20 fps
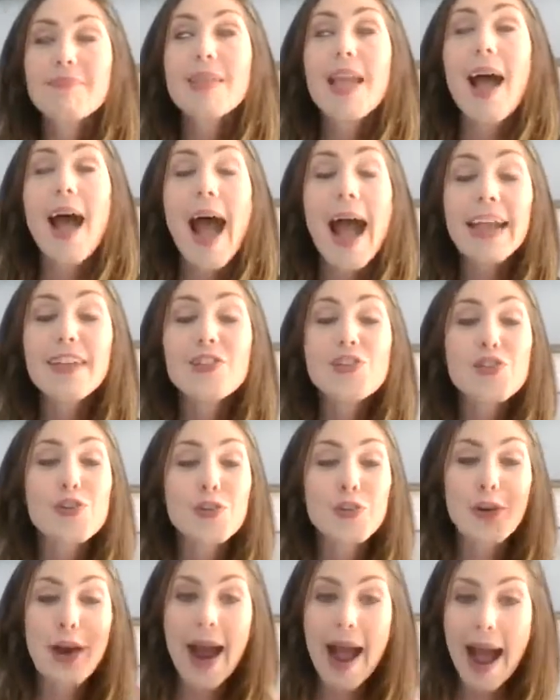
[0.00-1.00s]
I
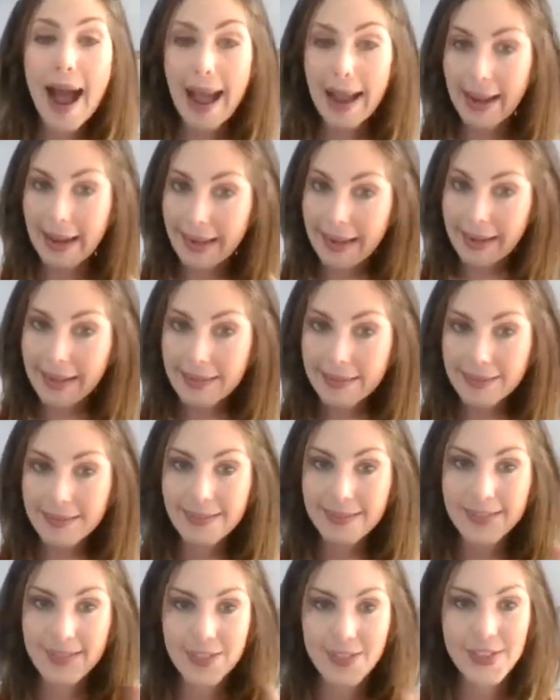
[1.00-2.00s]
try
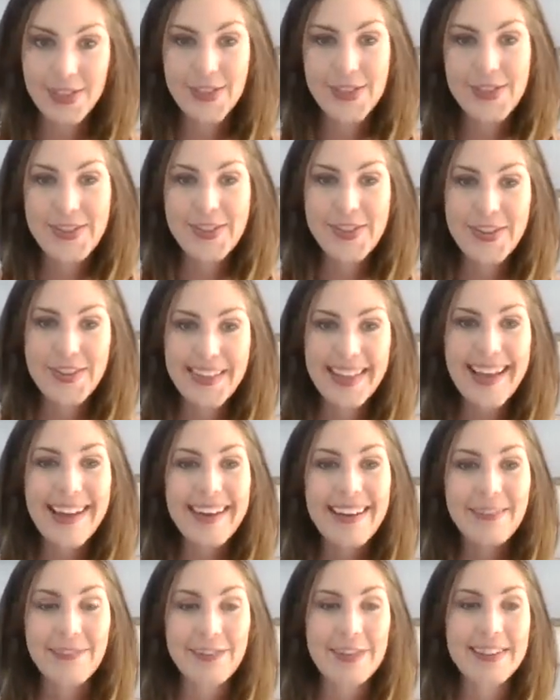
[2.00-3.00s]
to do that
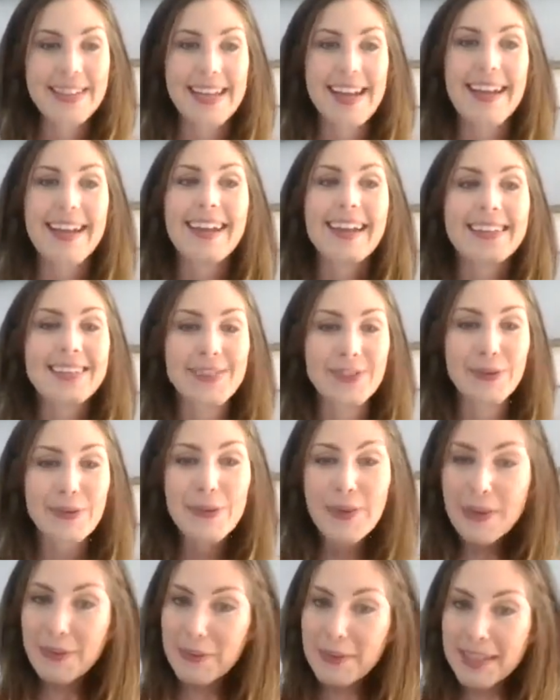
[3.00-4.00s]
every day. Don't
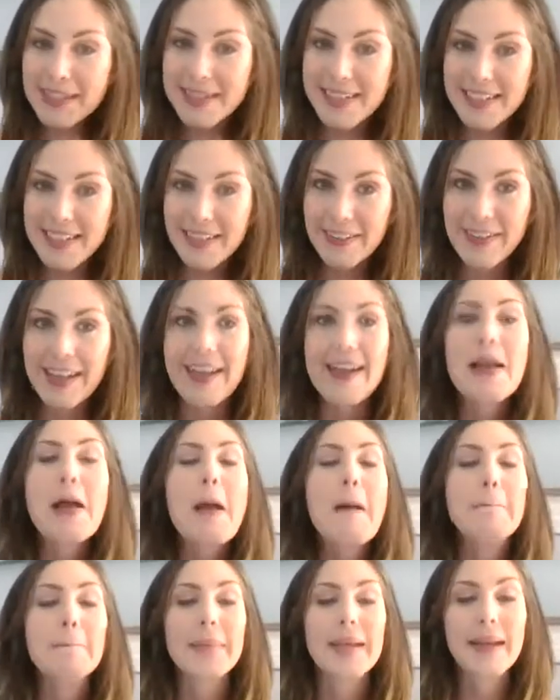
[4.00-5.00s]
always do it,
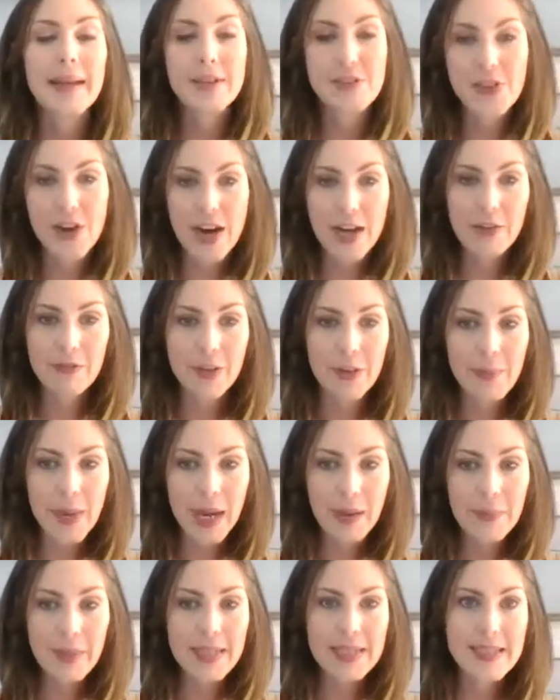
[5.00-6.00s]
but I try and
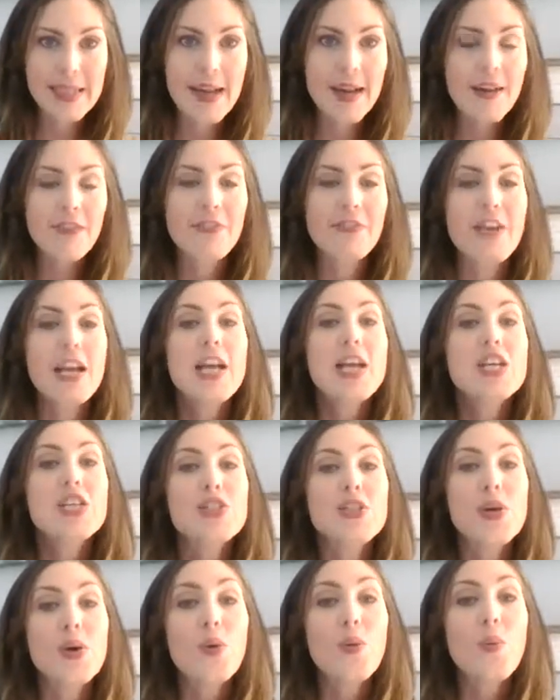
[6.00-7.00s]
remind myself.
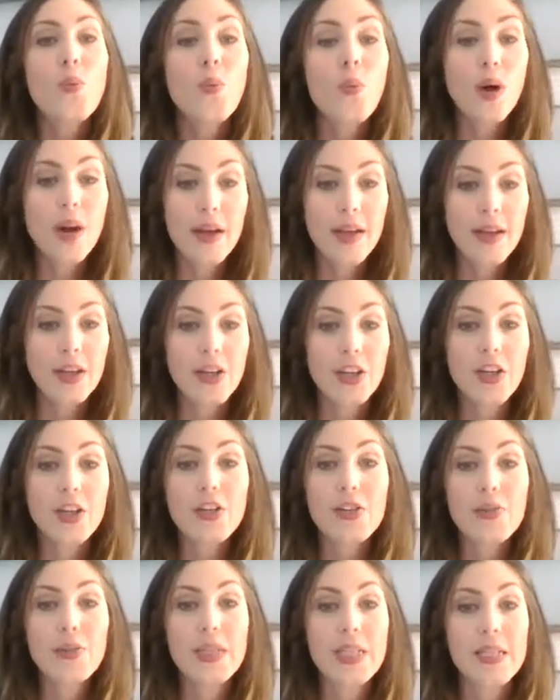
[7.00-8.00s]
So one,
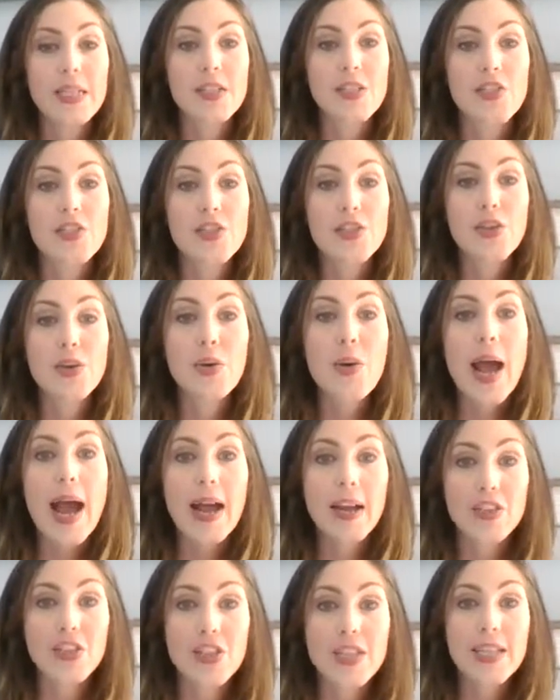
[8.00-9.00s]
you need to
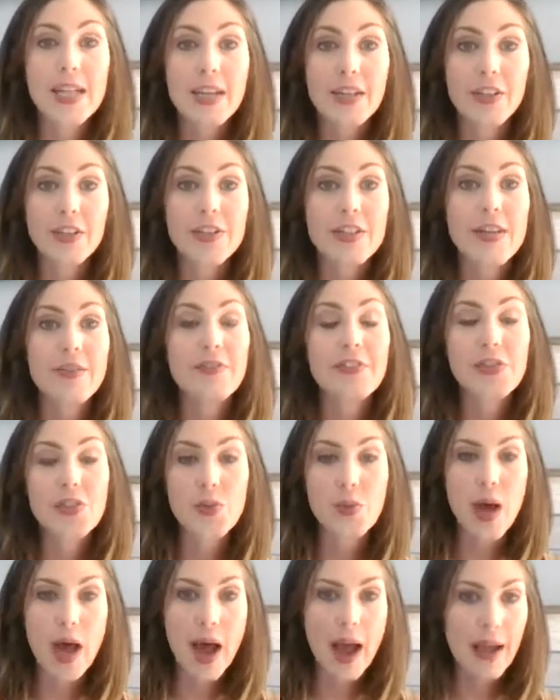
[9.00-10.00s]
actually get yourself
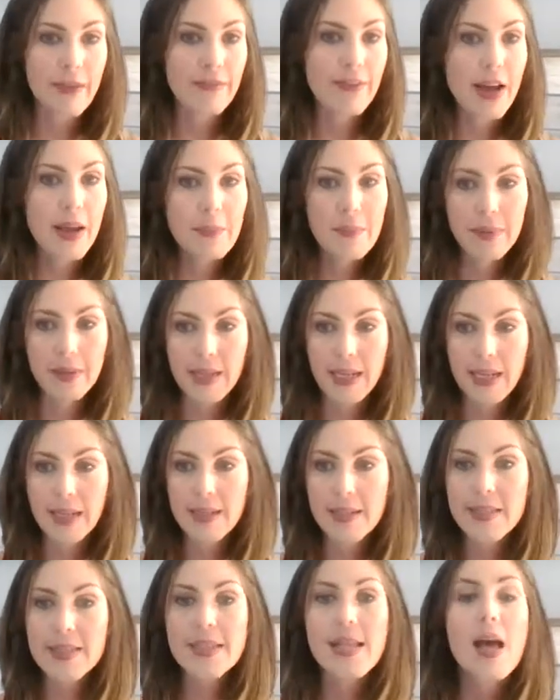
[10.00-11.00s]
into a high vibe
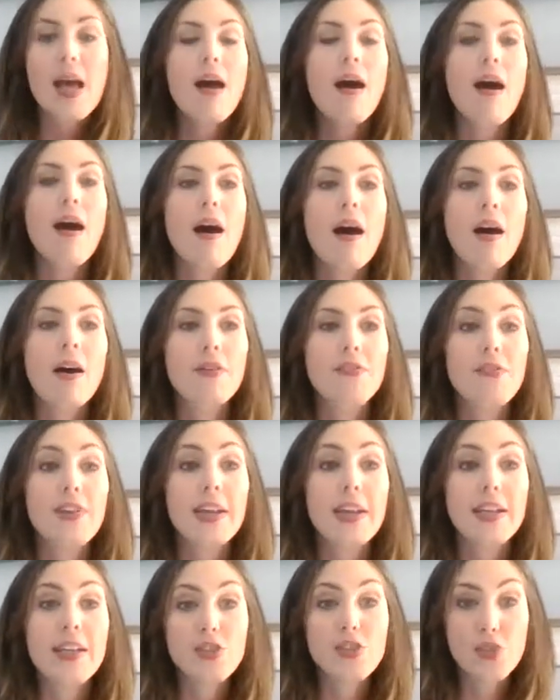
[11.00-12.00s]
place of
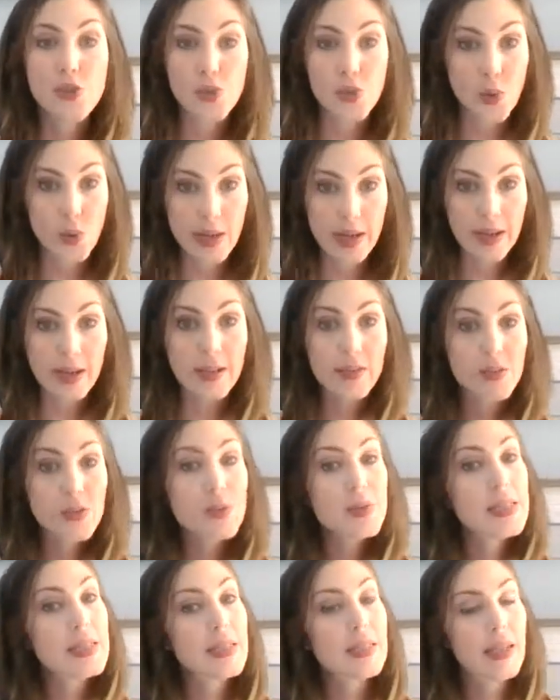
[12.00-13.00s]
enjoying
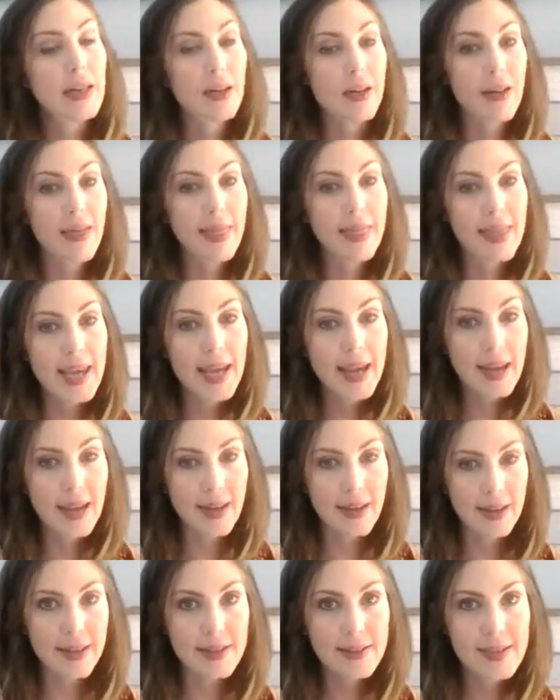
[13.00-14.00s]
those little
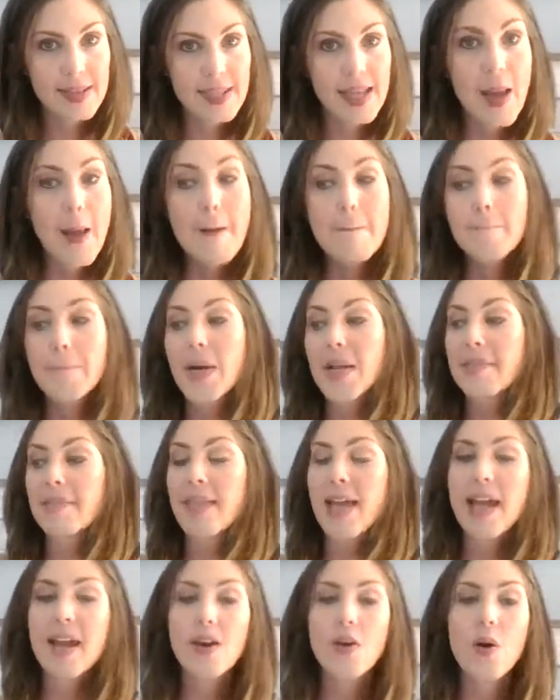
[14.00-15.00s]
things, but
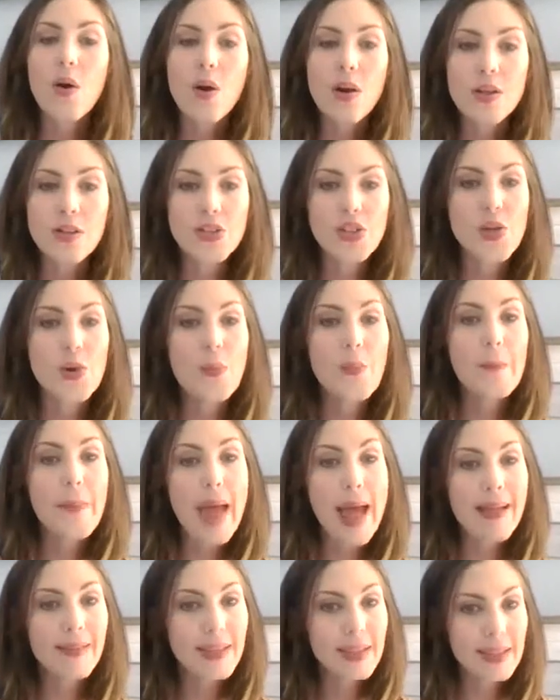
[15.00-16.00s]
then also
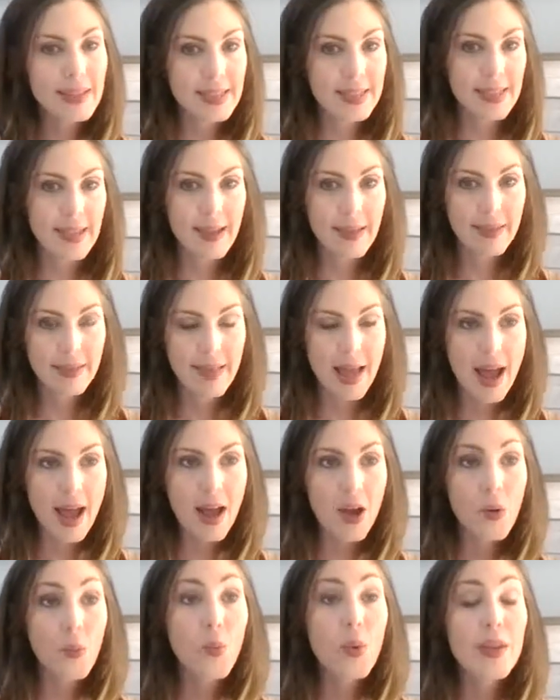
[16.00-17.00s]
balancing
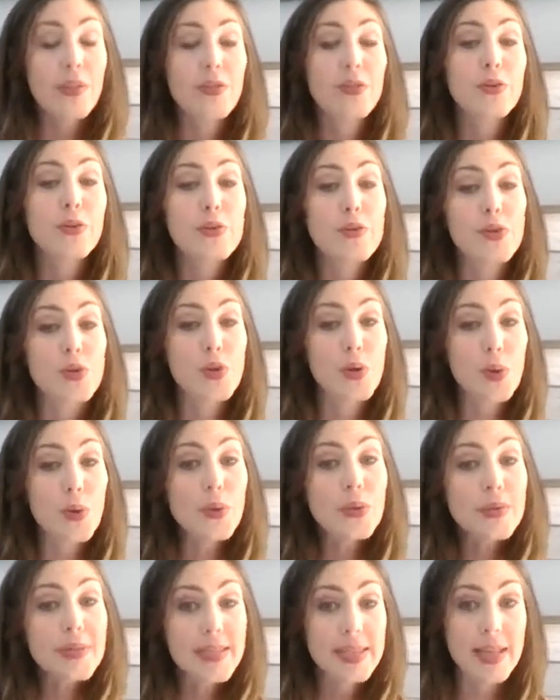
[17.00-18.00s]
that with those
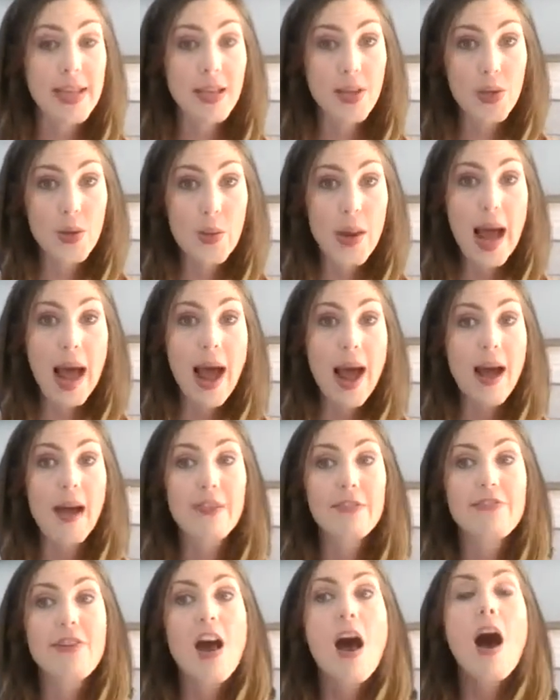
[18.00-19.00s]
goals that you
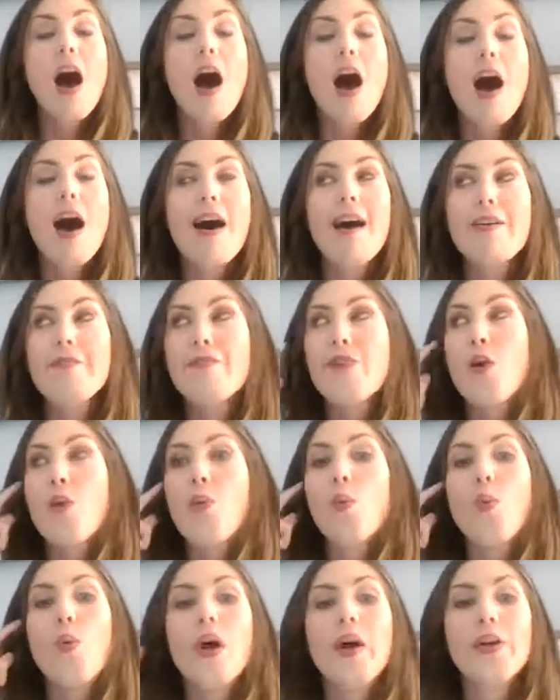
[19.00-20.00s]
have of
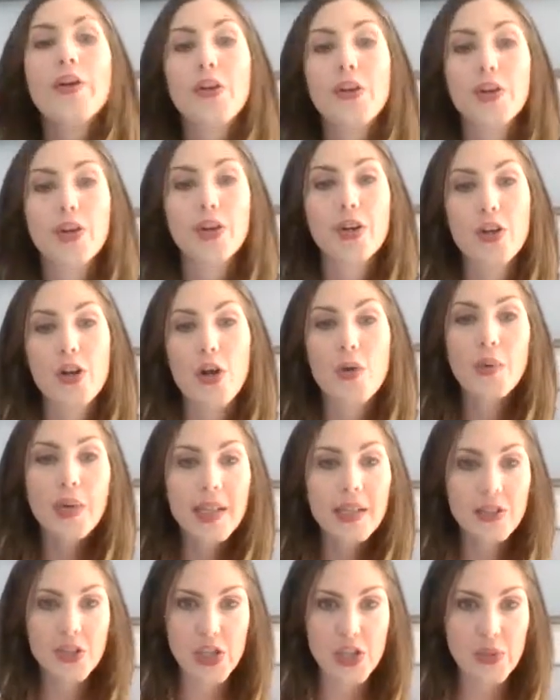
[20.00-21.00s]
what you're
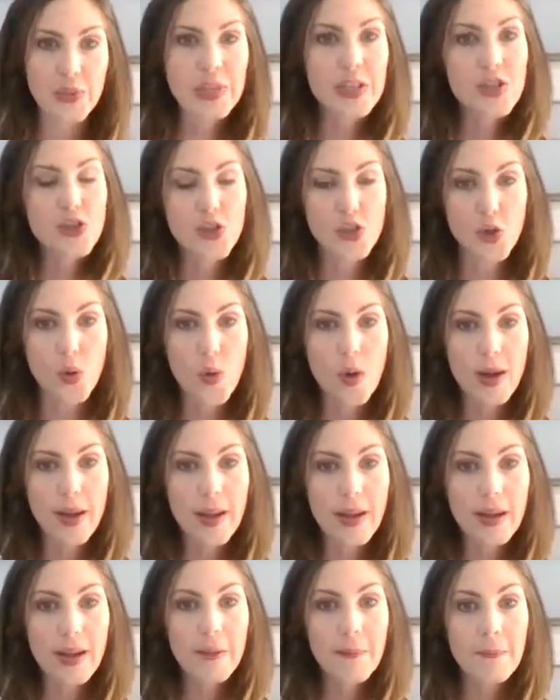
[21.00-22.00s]
going to
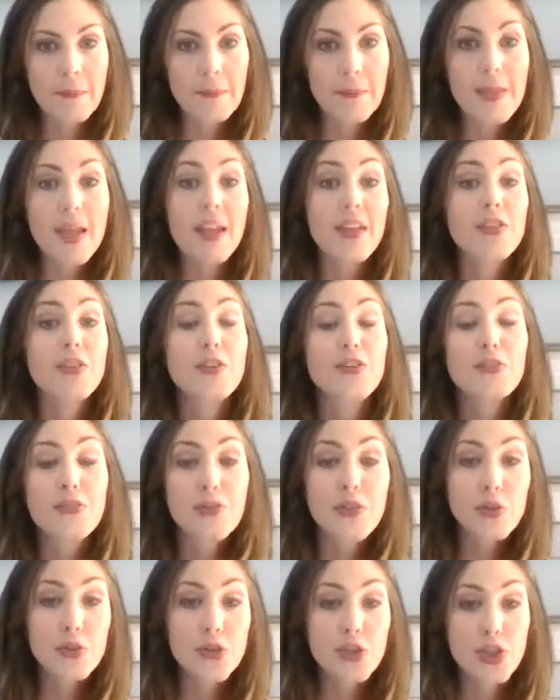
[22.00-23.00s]
enjoy in the
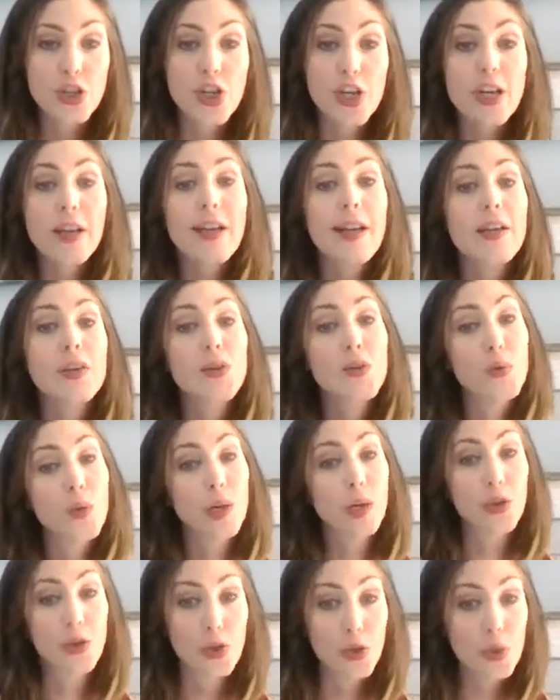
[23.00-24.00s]
future in
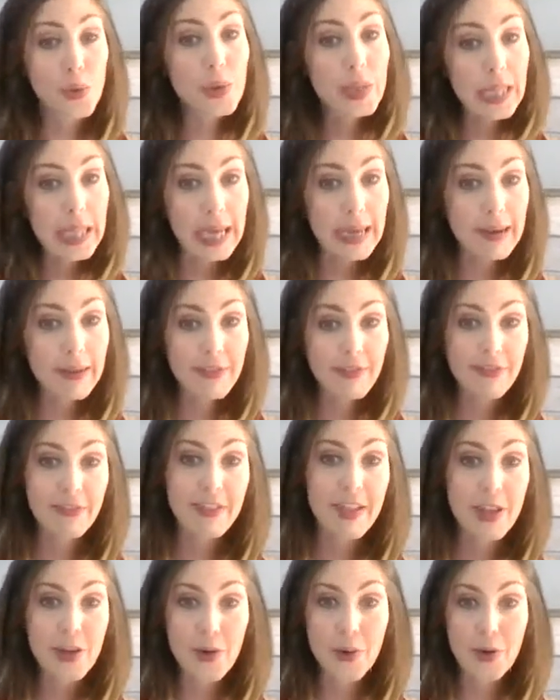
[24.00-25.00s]
your new life
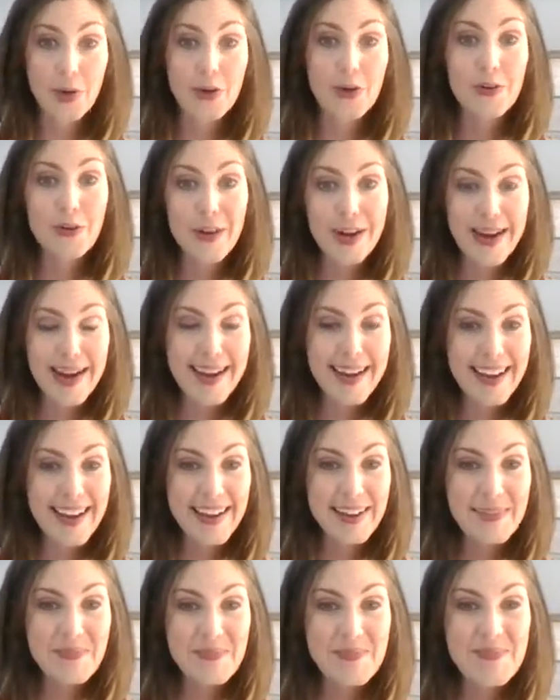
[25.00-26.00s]
that you are
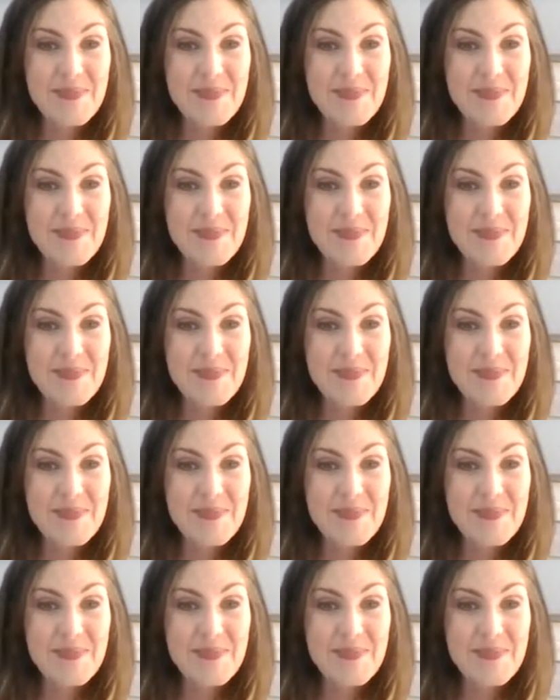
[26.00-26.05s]
creating.